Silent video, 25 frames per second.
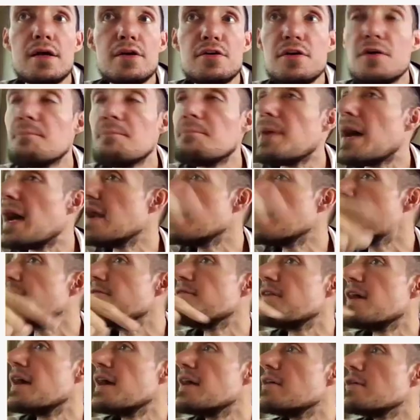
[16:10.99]
to
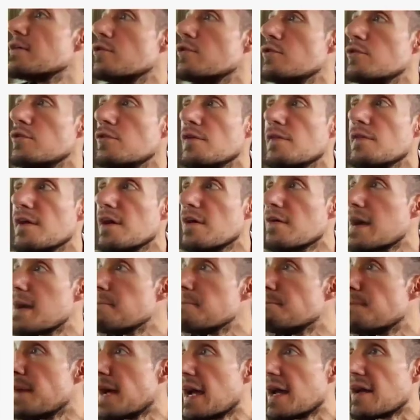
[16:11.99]
benefit who they're
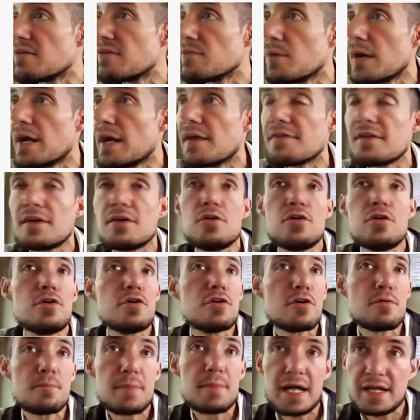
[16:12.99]
in bed with and who
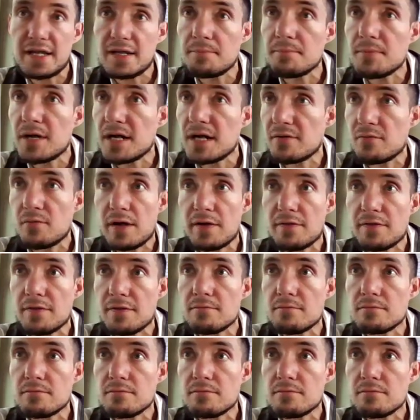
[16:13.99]
they're making money with.